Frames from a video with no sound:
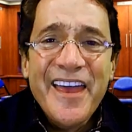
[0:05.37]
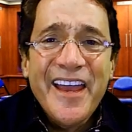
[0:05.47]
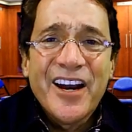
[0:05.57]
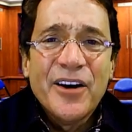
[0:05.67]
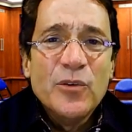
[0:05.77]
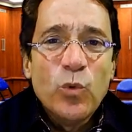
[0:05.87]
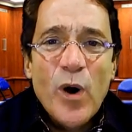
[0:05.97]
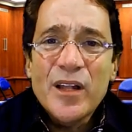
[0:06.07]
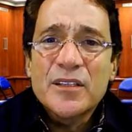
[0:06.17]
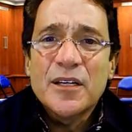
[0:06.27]
there, and
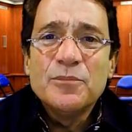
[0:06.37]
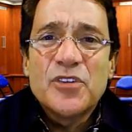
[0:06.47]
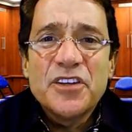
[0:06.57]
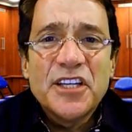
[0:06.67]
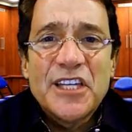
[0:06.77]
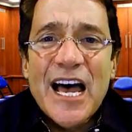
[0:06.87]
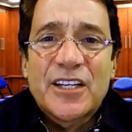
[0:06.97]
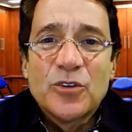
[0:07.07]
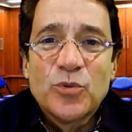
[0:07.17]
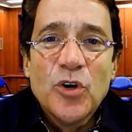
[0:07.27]
welcome to the
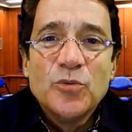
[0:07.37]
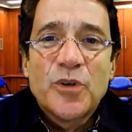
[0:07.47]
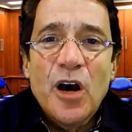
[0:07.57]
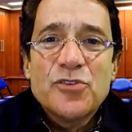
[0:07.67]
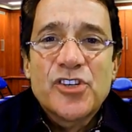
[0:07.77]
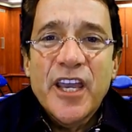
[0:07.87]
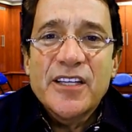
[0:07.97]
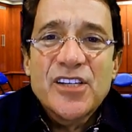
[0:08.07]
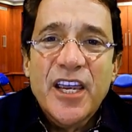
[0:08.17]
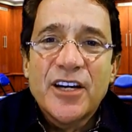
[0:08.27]
locker room. Coach
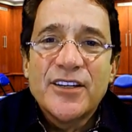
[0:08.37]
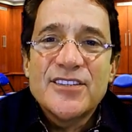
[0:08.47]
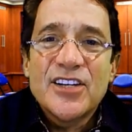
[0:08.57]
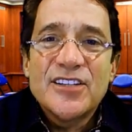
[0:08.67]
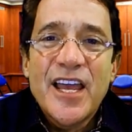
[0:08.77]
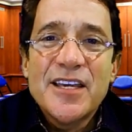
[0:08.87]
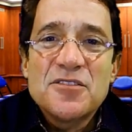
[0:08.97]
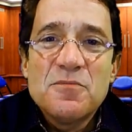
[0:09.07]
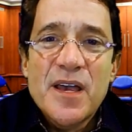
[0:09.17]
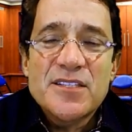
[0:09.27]
Giggs here, and
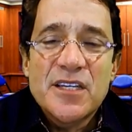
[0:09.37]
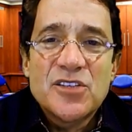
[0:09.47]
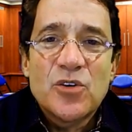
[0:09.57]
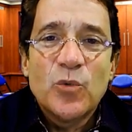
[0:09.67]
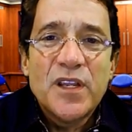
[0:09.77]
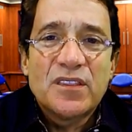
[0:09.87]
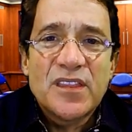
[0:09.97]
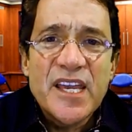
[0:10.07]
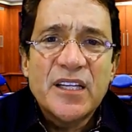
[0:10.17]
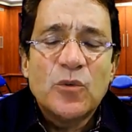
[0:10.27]
today's message, we
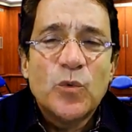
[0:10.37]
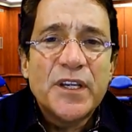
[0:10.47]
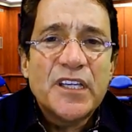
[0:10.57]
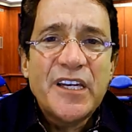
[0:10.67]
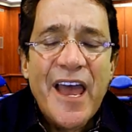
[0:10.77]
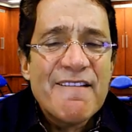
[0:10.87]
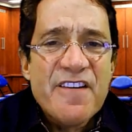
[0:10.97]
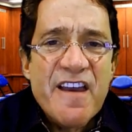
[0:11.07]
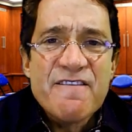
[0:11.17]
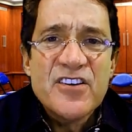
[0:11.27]
think we can have
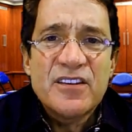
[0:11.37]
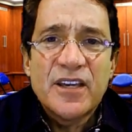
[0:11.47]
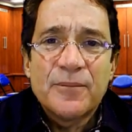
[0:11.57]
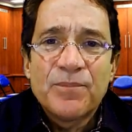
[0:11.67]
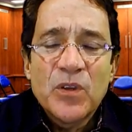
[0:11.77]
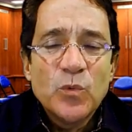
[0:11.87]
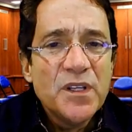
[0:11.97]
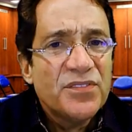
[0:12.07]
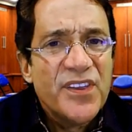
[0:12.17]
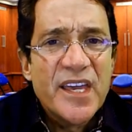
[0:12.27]
everything.
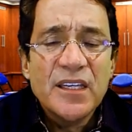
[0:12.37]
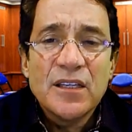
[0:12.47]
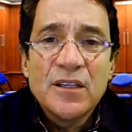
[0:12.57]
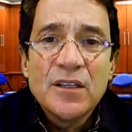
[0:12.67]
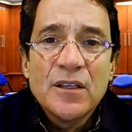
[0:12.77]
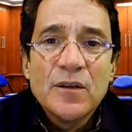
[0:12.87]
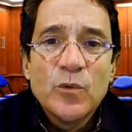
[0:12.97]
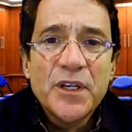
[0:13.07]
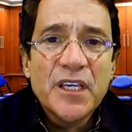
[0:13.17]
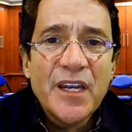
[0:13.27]
We think
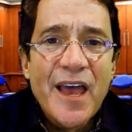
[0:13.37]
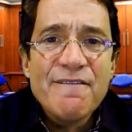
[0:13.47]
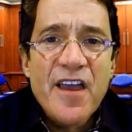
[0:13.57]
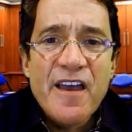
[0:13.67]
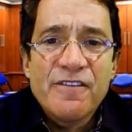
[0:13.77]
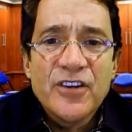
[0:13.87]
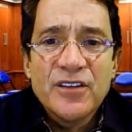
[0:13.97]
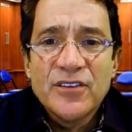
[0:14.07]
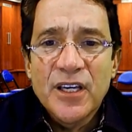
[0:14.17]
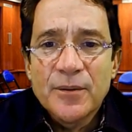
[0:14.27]
we can have
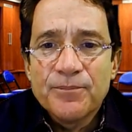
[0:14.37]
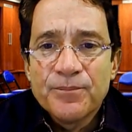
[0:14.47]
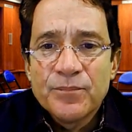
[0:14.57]
everything.